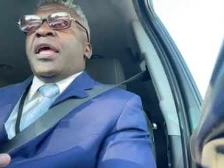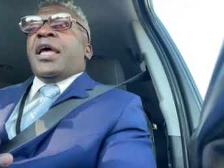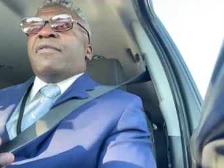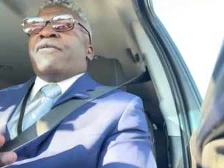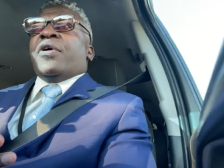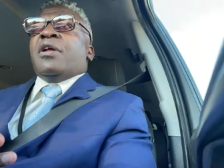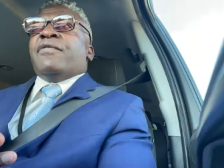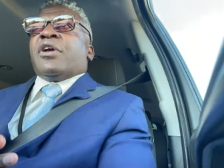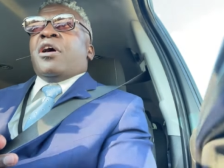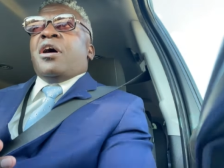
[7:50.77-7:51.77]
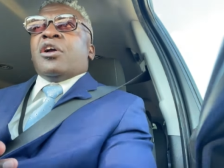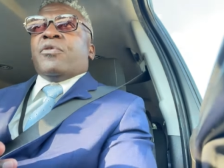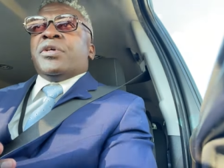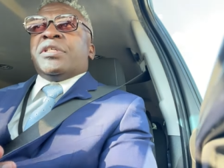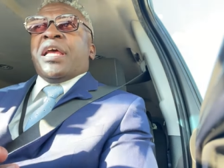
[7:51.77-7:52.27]
in front of the
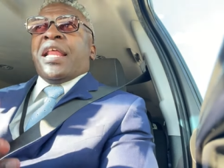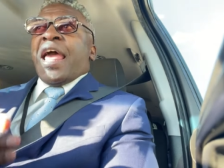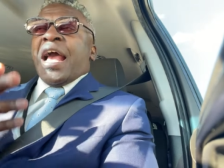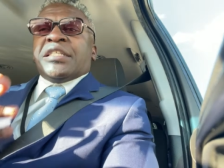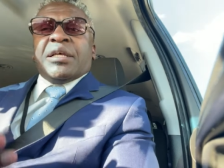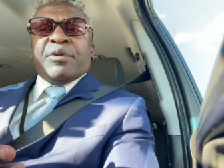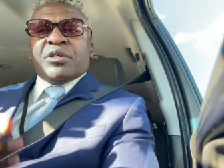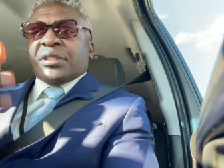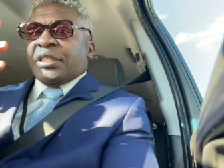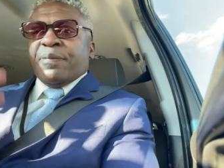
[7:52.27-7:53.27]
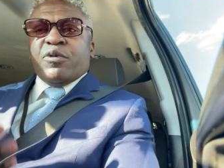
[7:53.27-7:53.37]
Congress and they asked him a simple